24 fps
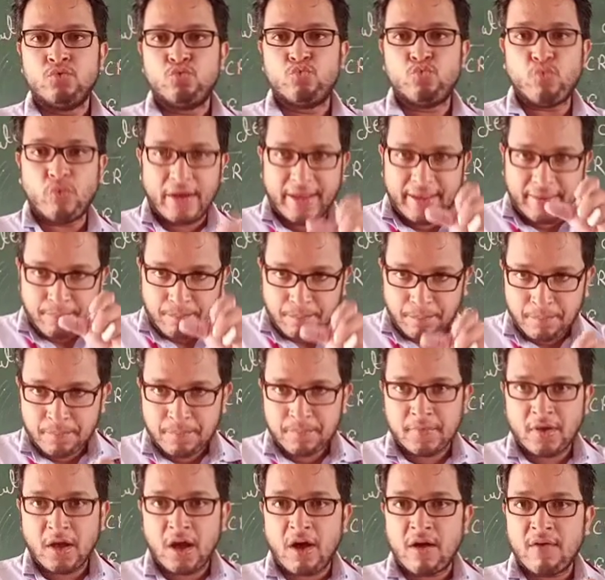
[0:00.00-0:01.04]
swipe
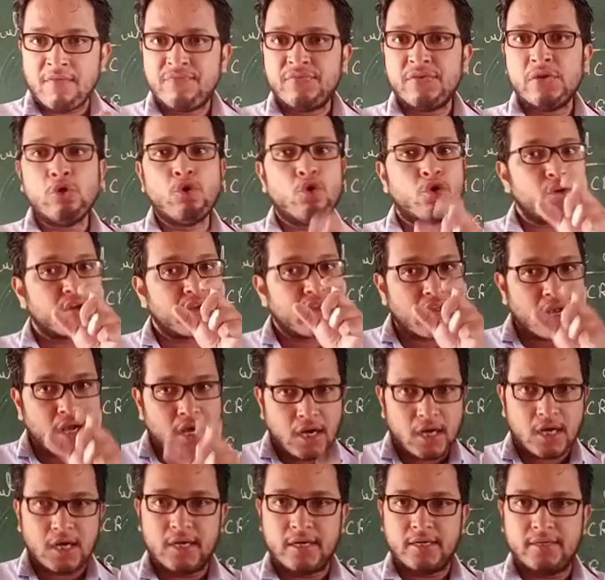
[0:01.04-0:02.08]
of your
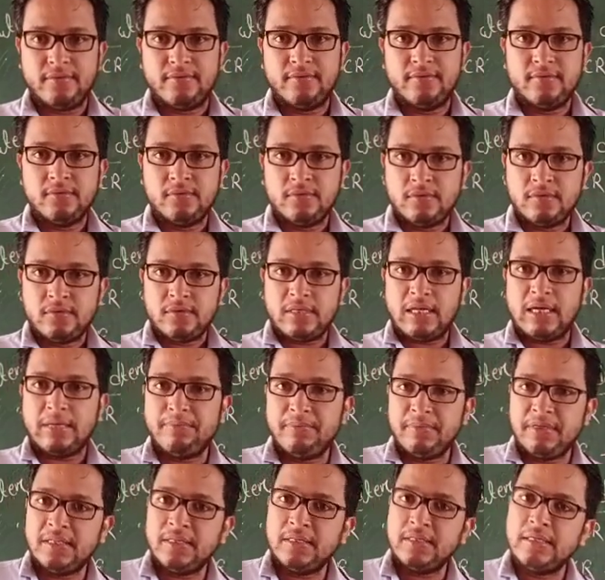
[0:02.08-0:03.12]
card?
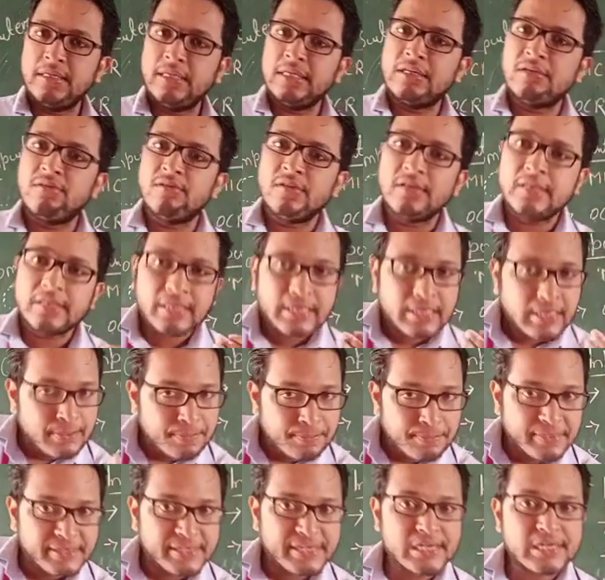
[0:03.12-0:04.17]
That means it will
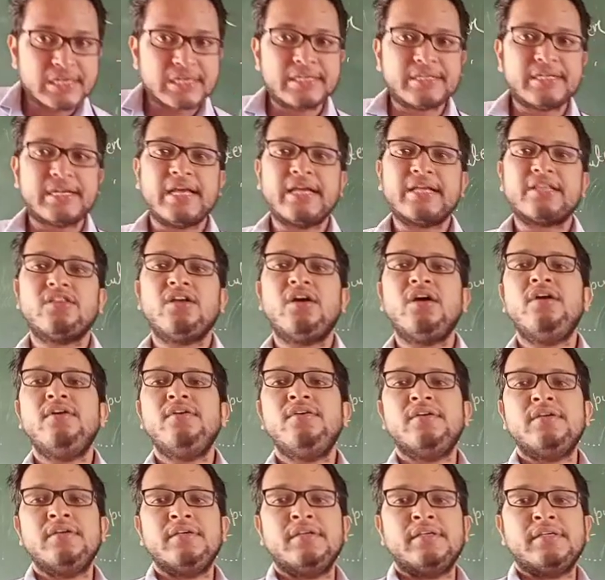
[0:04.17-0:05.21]
immediately
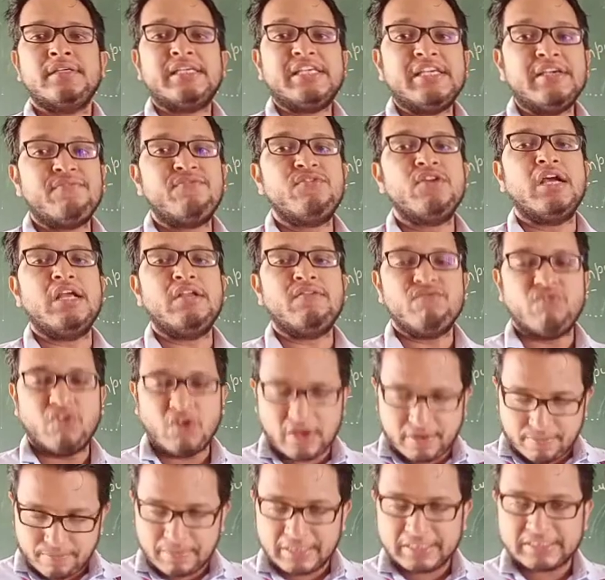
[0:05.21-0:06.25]
give the
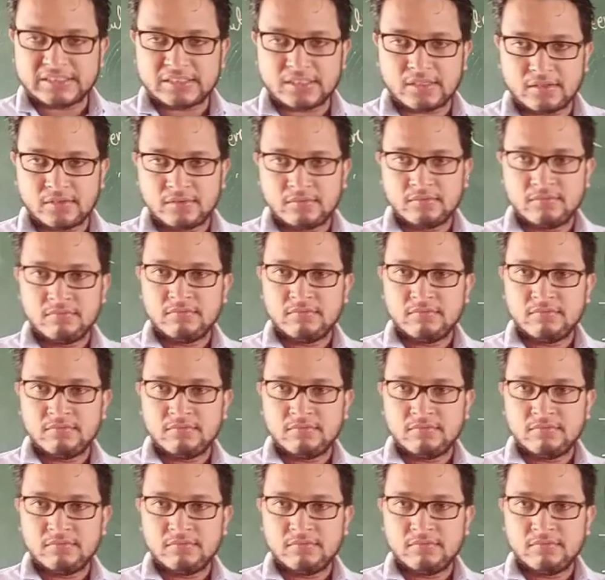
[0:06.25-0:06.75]
information.